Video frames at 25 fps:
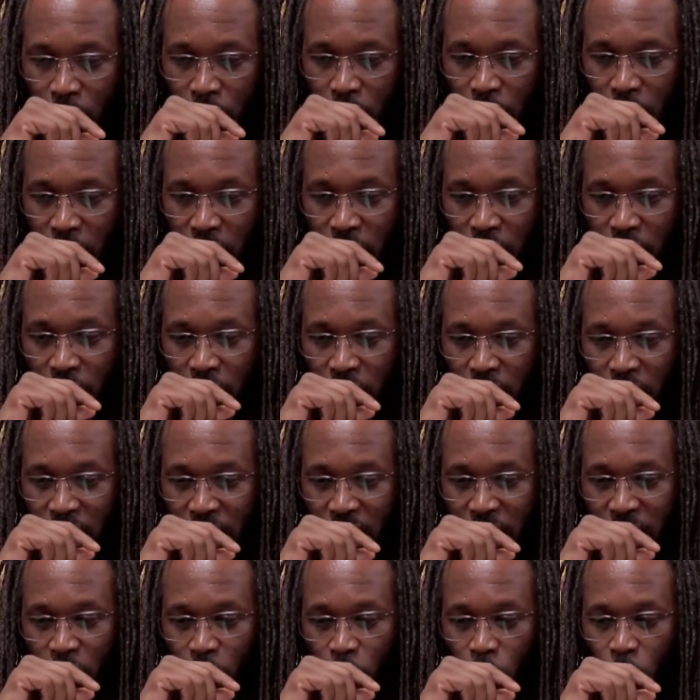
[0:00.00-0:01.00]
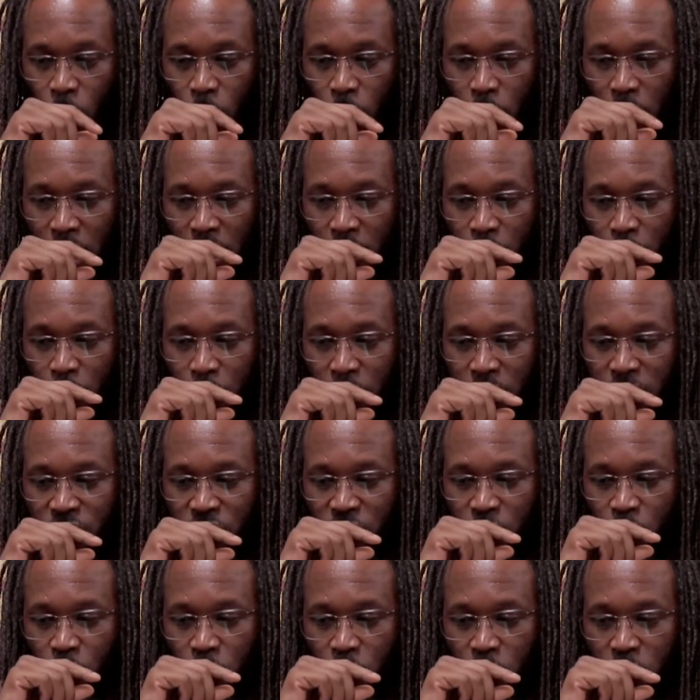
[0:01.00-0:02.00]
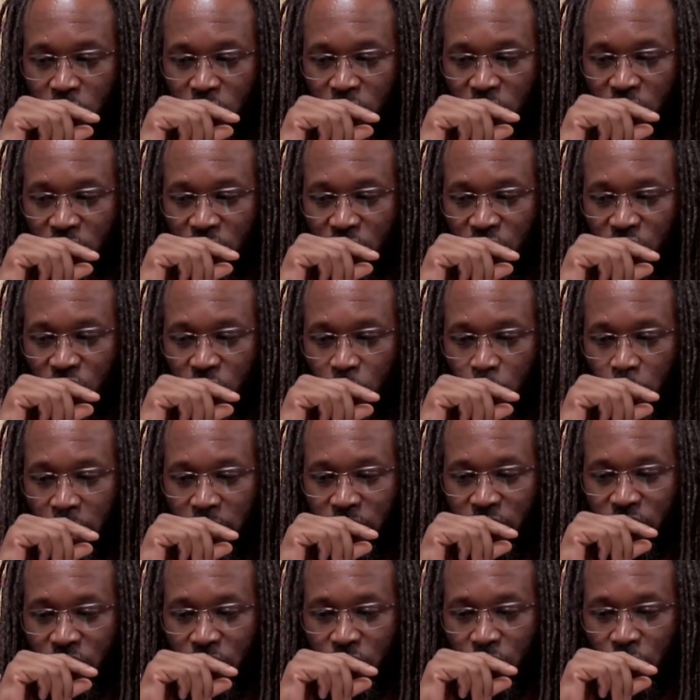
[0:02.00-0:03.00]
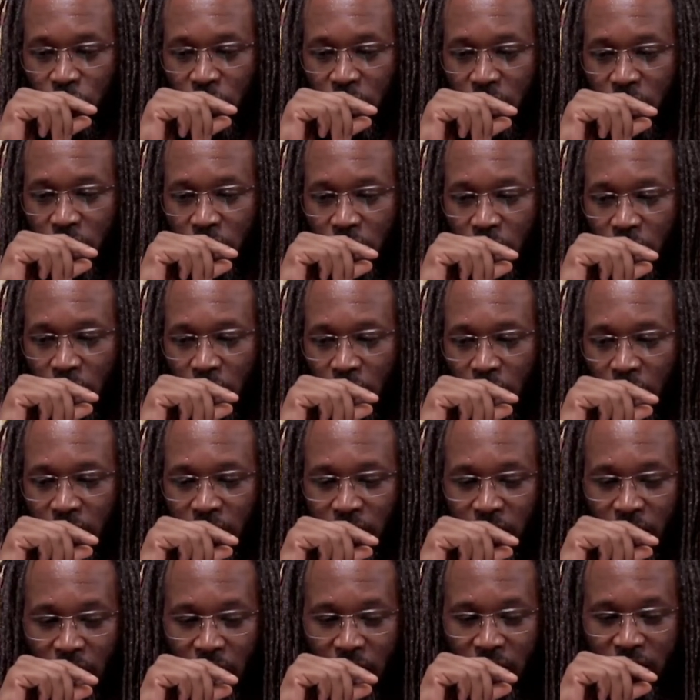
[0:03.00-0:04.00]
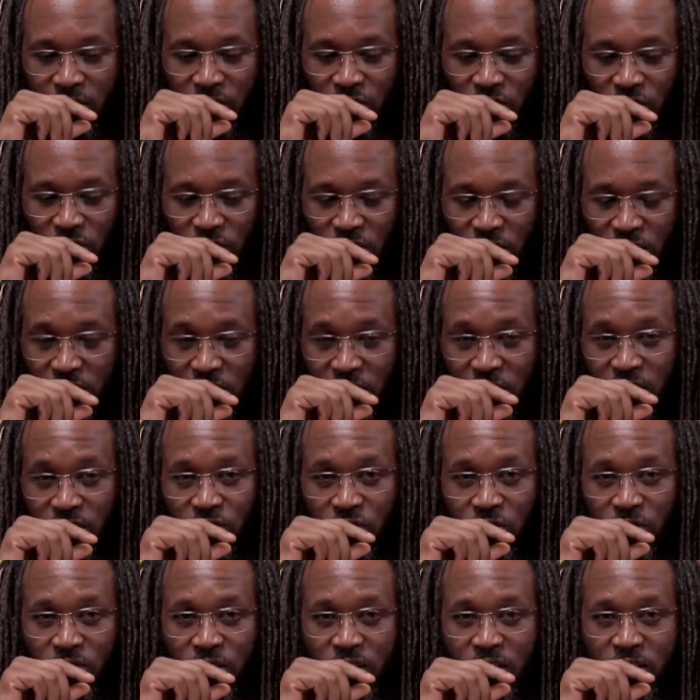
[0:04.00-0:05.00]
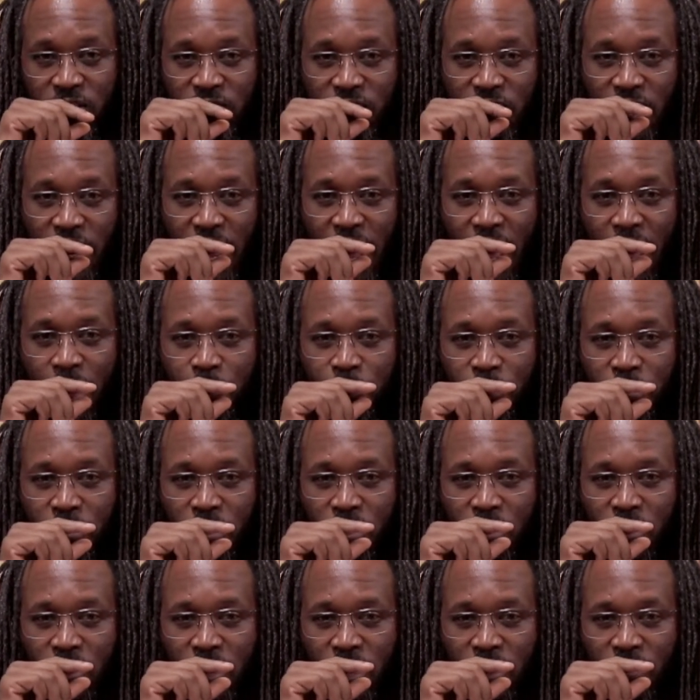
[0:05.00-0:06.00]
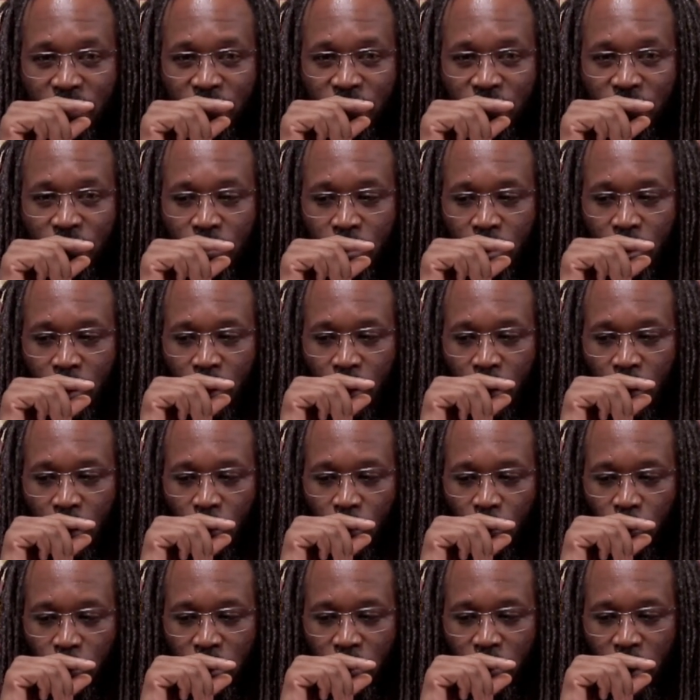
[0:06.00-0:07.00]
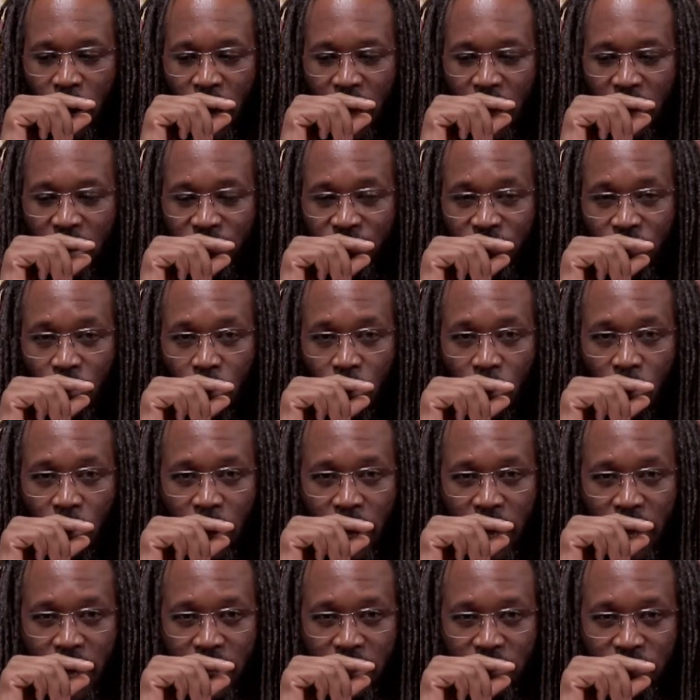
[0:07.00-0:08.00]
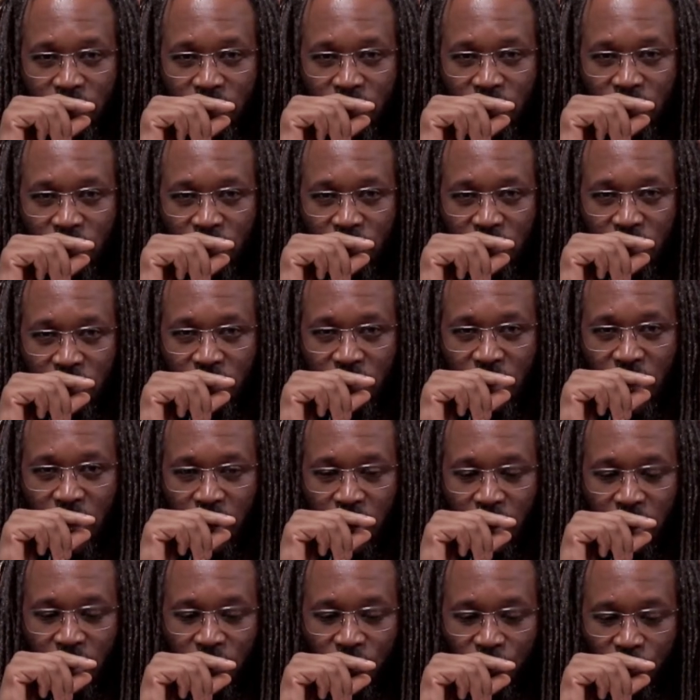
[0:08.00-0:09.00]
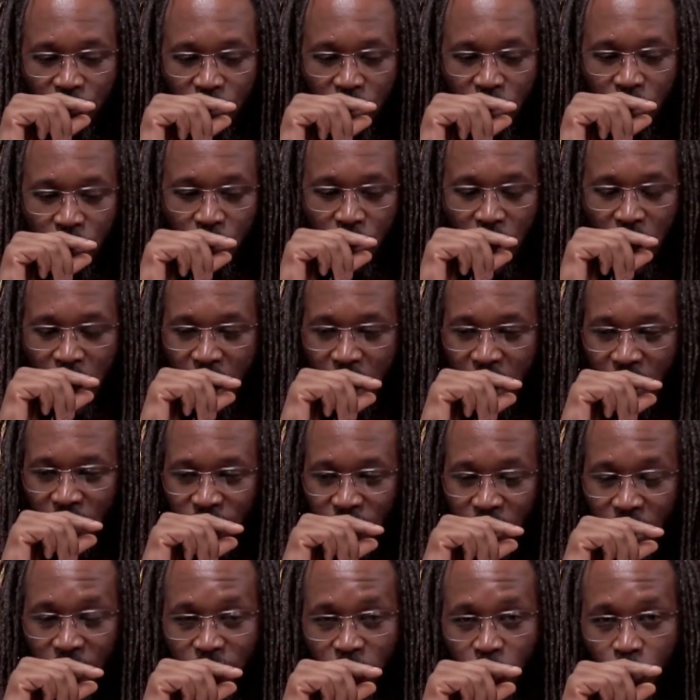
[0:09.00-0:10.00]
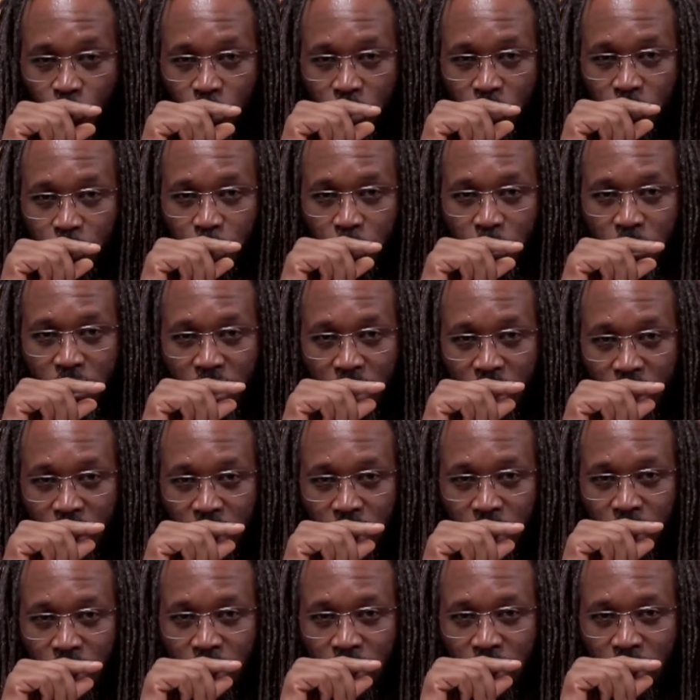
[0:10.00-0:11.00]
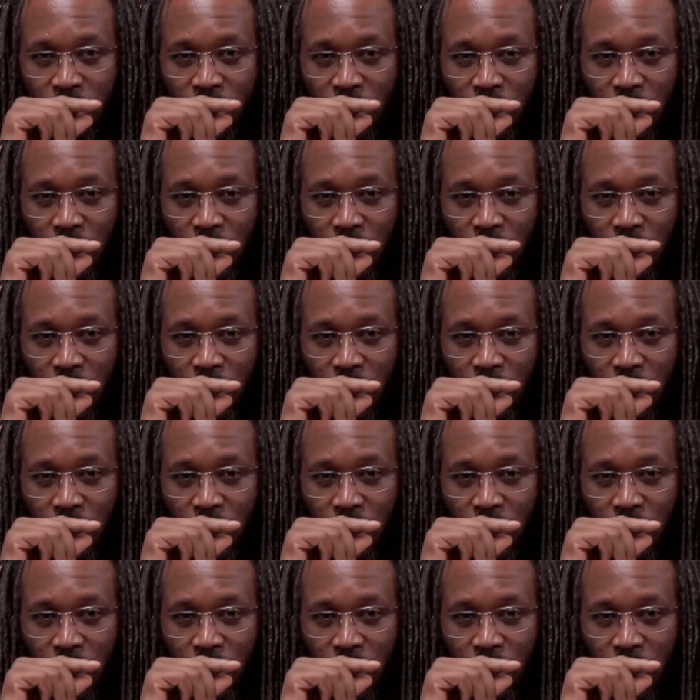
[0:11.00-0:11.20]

in a much worse situation, right? And these are things that happen if we don't have all hands to deck. If we don't have everyone putting in